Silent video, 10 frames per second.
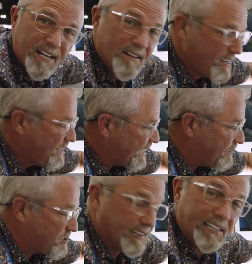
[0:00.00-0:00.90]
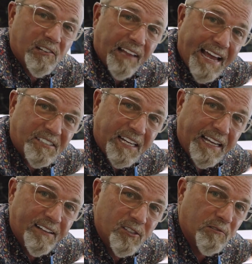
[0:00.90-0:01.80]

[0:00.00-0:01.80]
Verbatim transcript: It gives you less glass to handle,